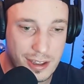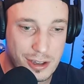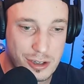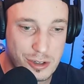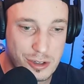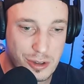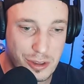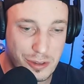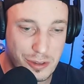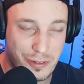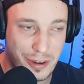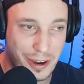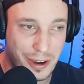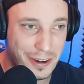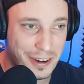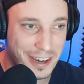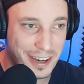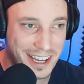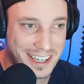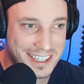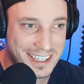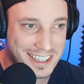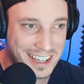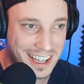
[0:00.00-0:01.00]
So the very
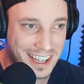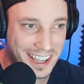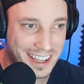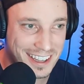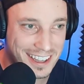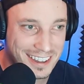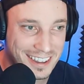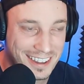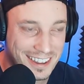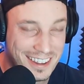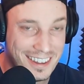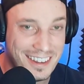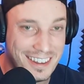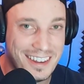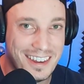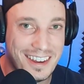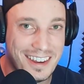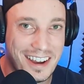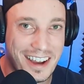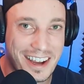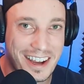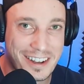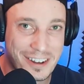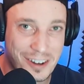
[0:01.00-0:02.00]
next day,
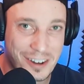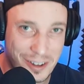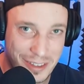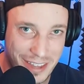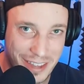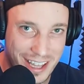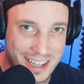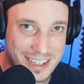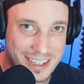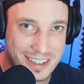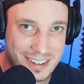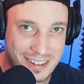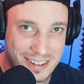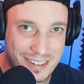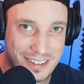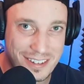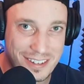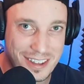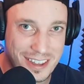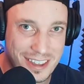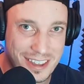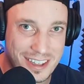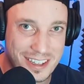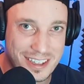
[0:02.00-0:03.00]
I called the
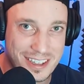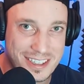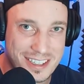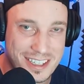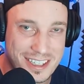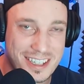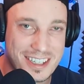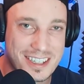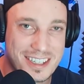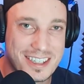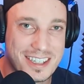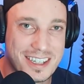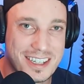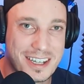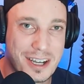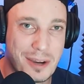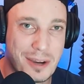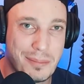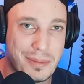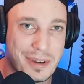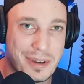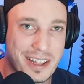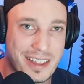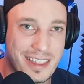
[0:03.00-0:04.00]
CNC
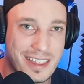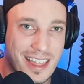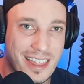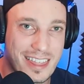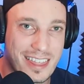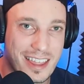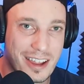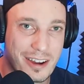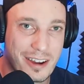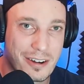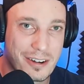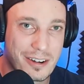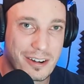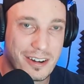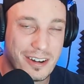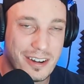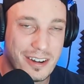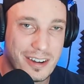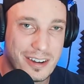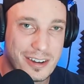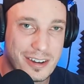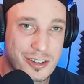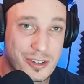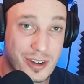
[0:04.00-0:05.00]
company that they're
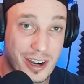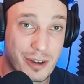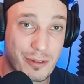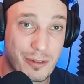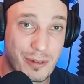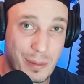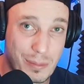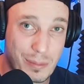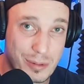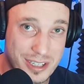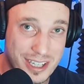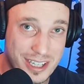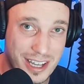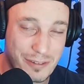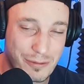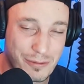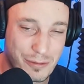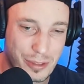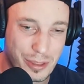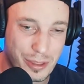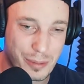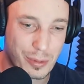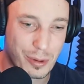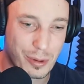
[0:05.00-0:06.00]
trying to represent
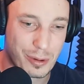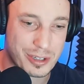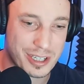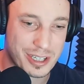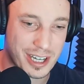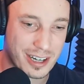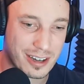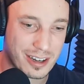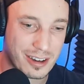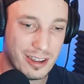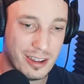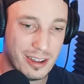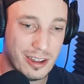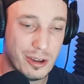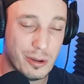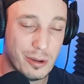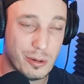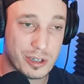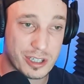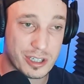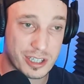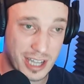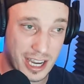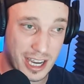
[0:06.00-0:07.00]
for the project,
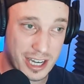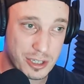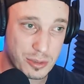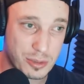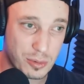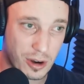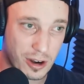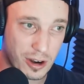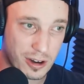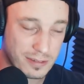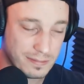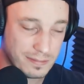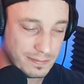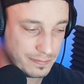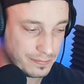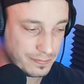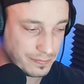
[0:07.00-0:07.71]
which is I2R.